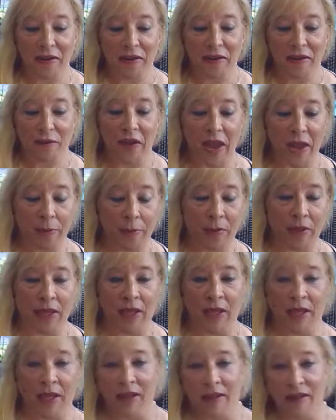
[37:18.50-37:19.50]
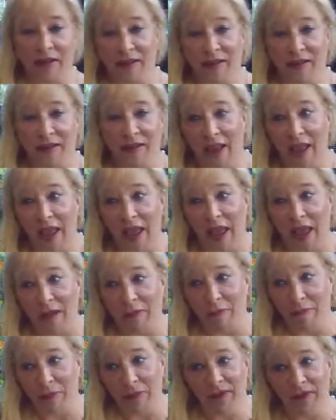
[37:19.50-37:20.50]
family
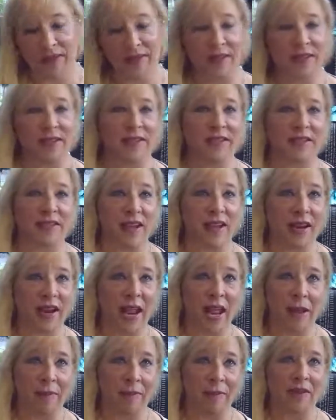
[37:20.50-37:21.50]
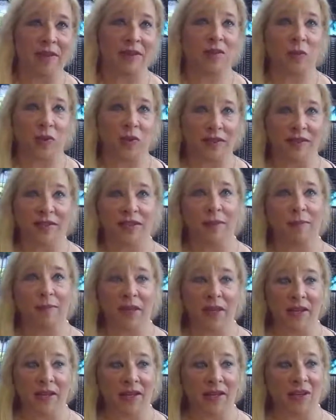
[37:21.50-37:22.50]
and business dynamics when
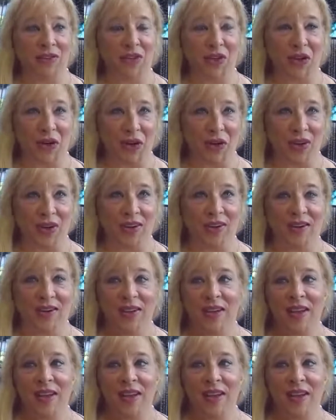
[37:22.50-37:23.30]
something does occur.